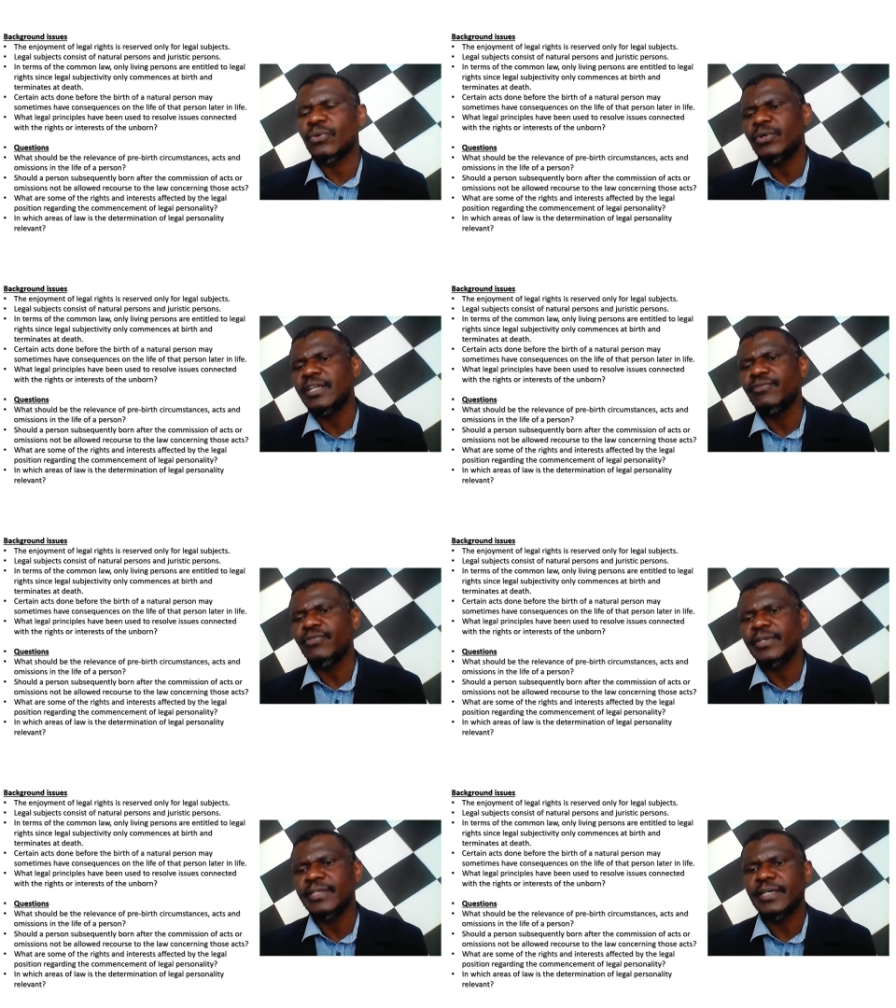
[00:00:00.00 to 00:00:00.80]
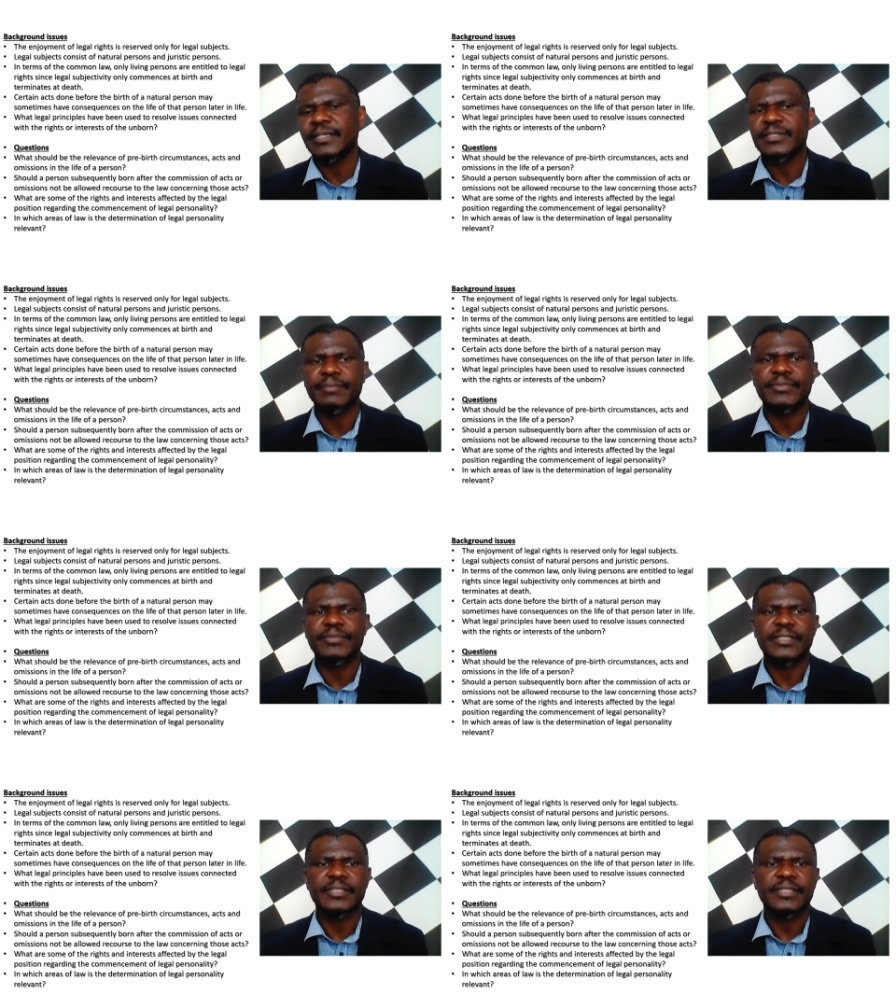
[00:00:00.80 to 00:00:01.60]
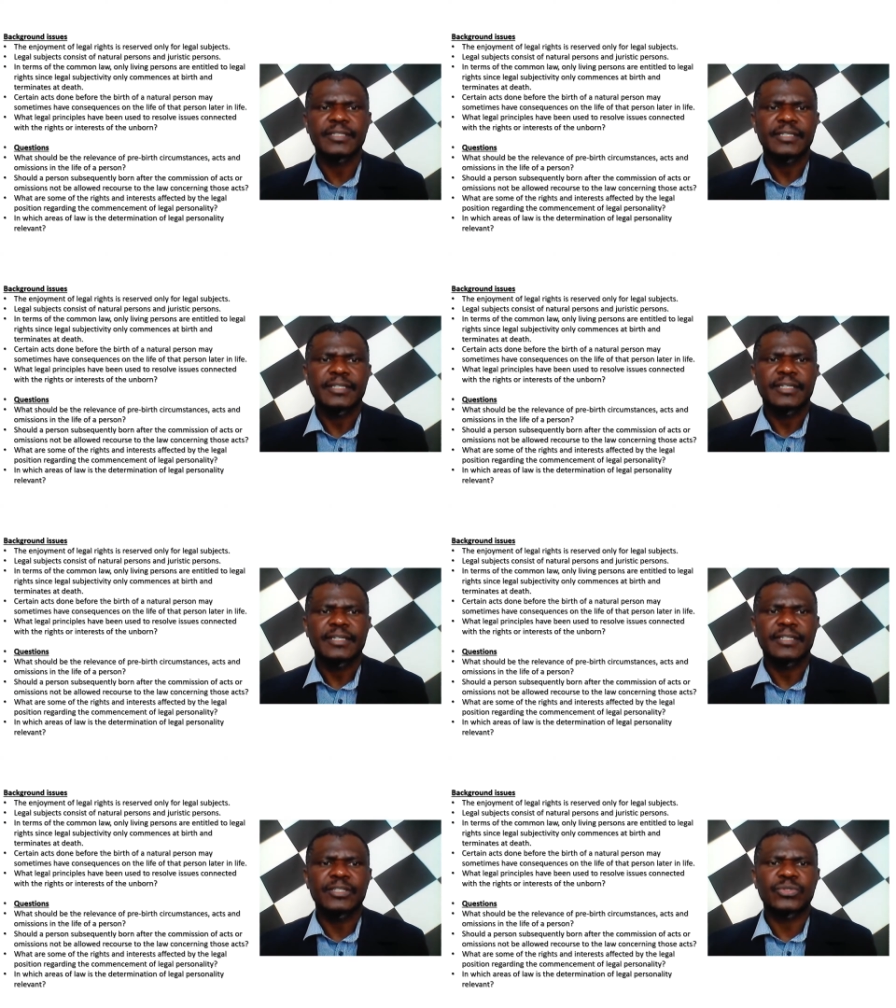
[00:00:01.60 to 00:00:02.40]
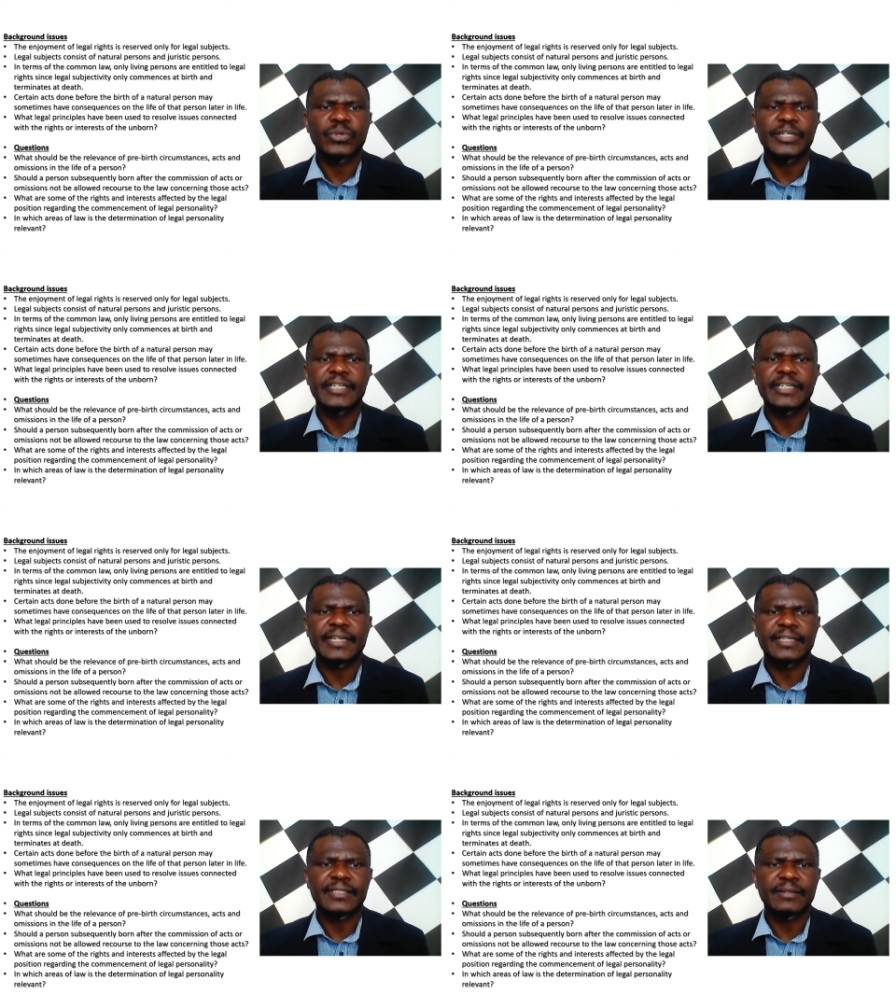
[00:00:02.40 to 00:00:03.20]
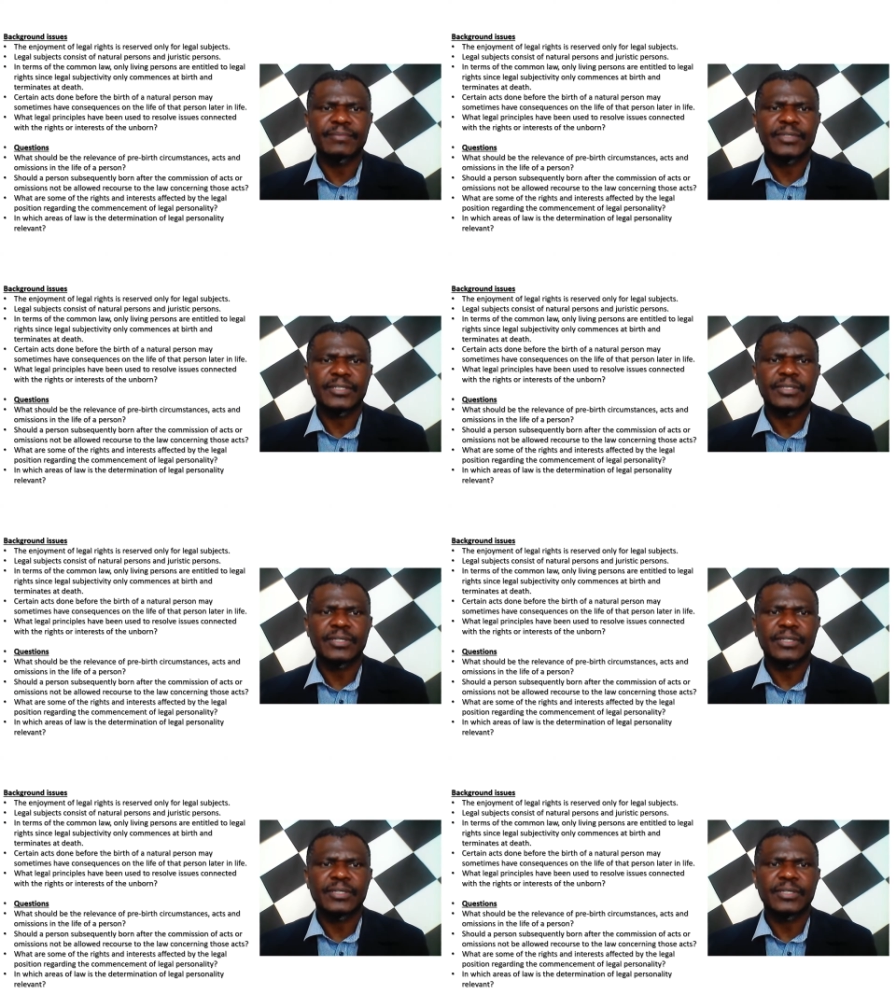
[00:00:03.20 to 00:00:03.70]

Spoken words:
only for legal subjects, and it is only legal subjects